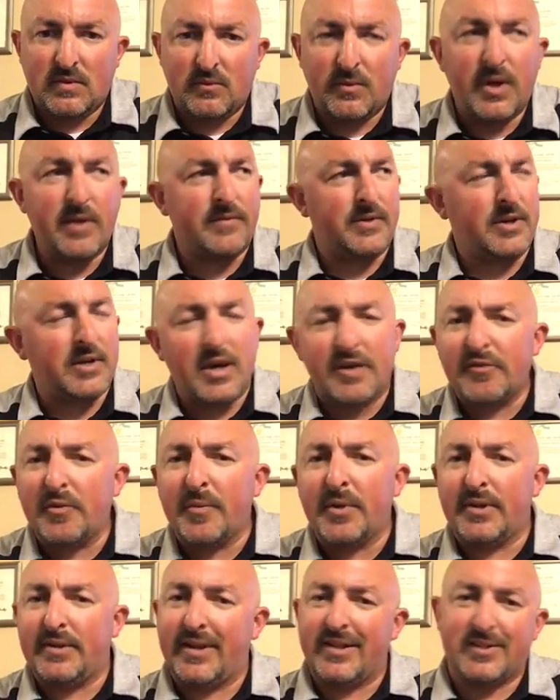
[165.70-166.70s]
We have a
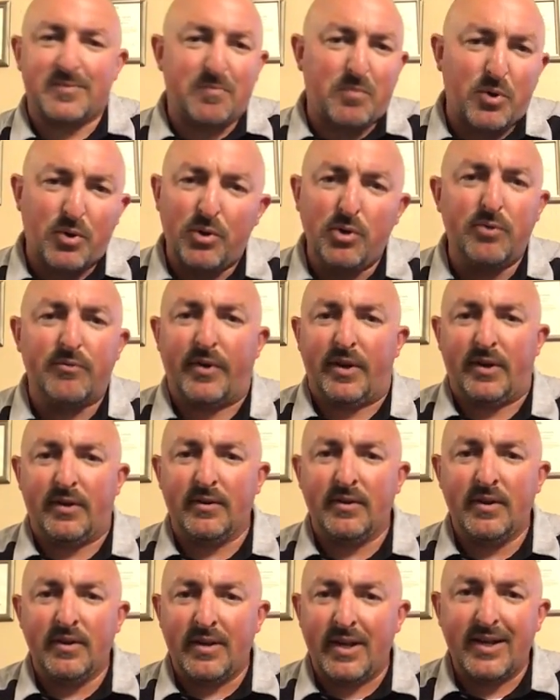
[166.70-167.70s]
government that's
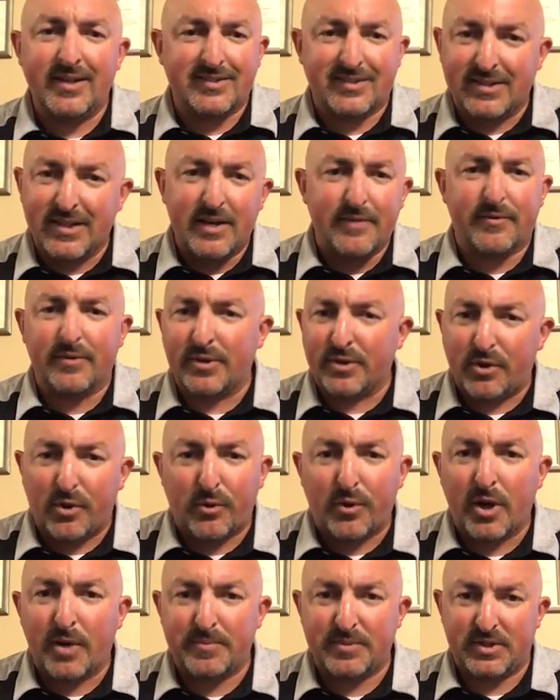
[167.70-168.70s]
proven its level of
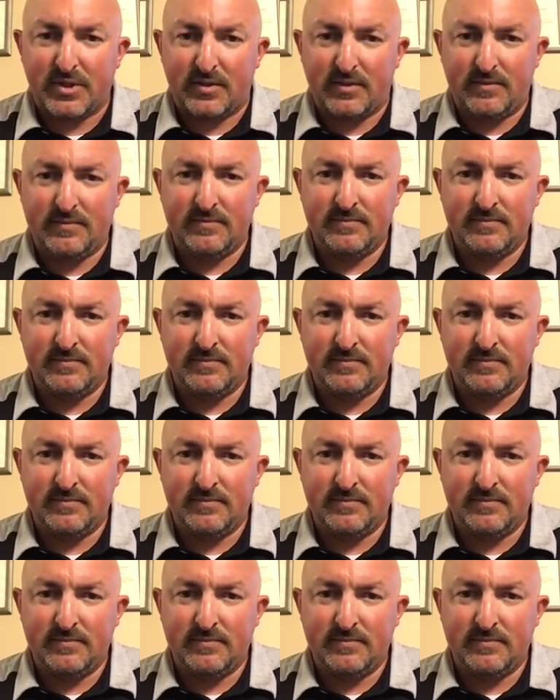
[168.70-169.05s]
corruption.